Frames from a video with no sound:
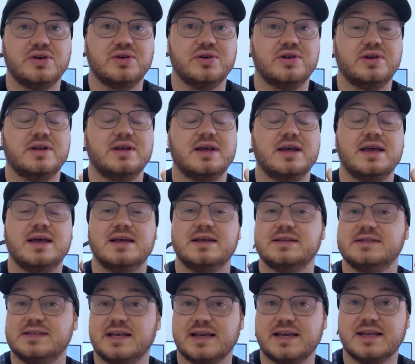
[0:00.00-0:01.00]
good.
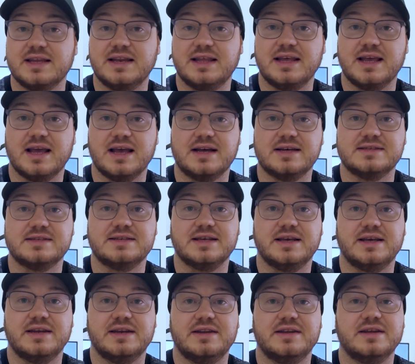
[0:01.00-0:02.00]
Secondly, I
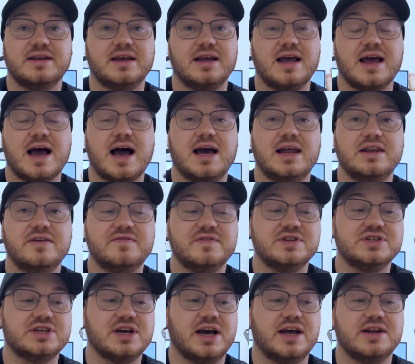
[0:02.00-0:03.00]
said I live
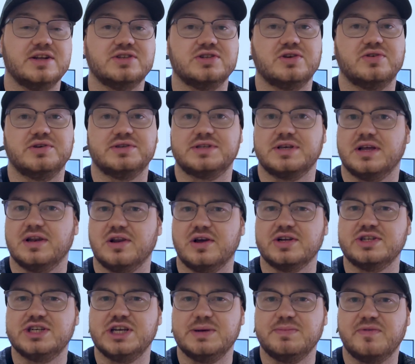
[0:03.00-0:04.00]
in China, so it's a
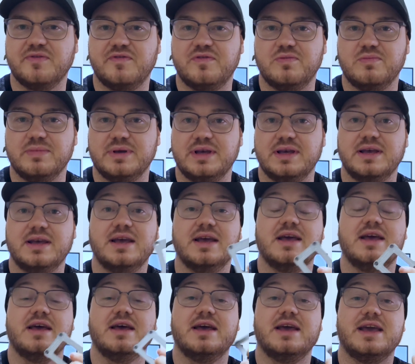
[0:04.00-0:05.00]
lot cheaper for me.
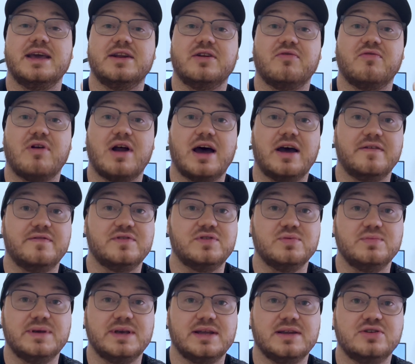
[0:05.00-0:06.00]
It arrived
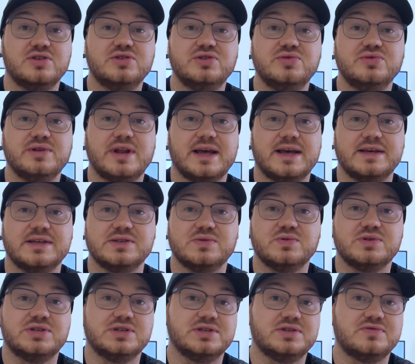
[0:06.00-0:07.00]
to me in 2 days,
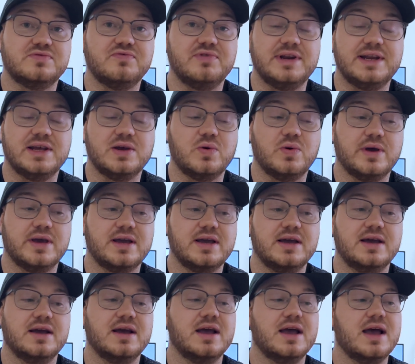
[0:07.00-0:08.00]
which is really
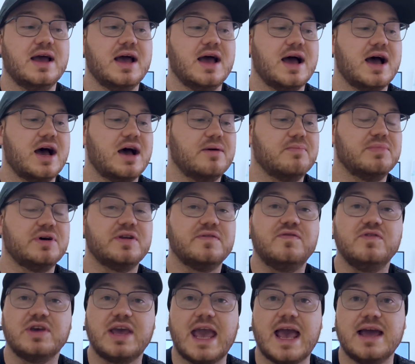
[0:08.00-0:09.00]
quick. But
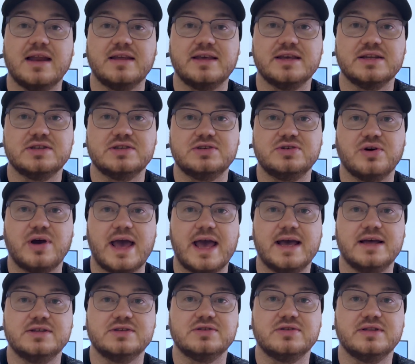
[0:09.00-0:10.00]
if you can get your
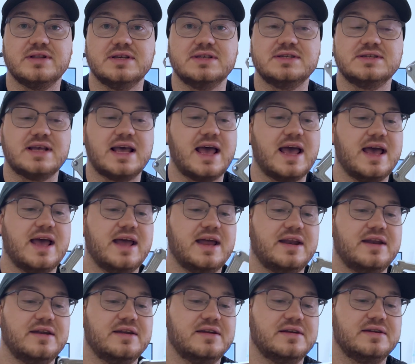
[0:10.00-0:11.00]
hands on this
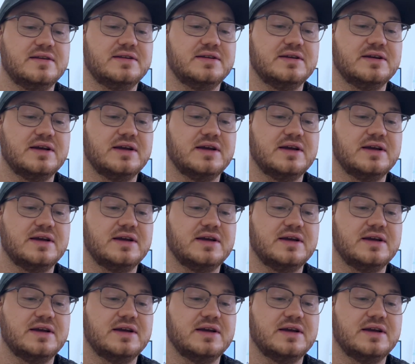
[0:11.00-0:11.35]
and